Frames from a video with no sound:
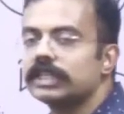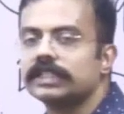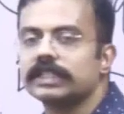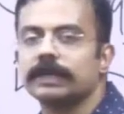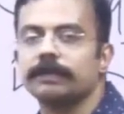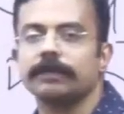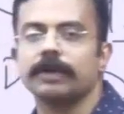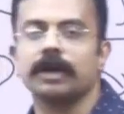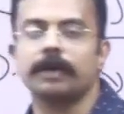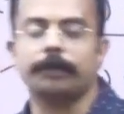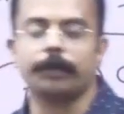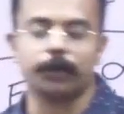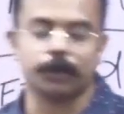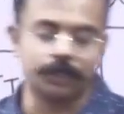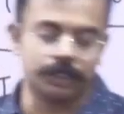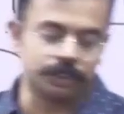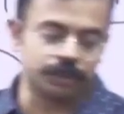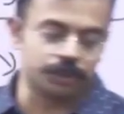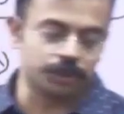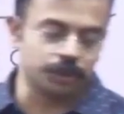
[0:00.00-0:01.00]
the
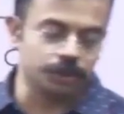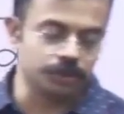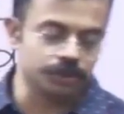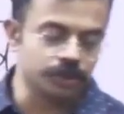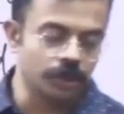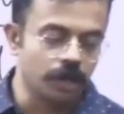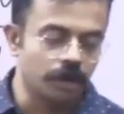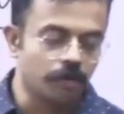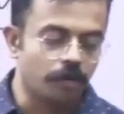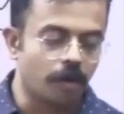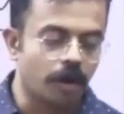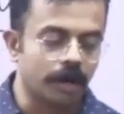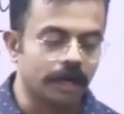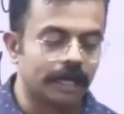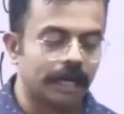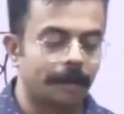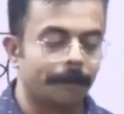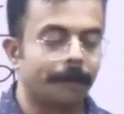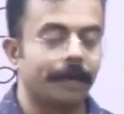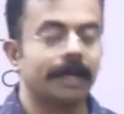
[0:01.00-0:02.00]
Singapore issues,
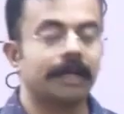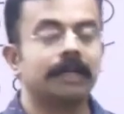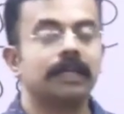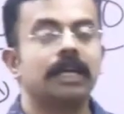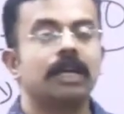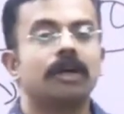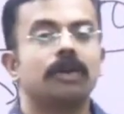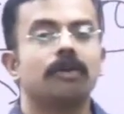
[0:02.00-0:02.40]
what happen?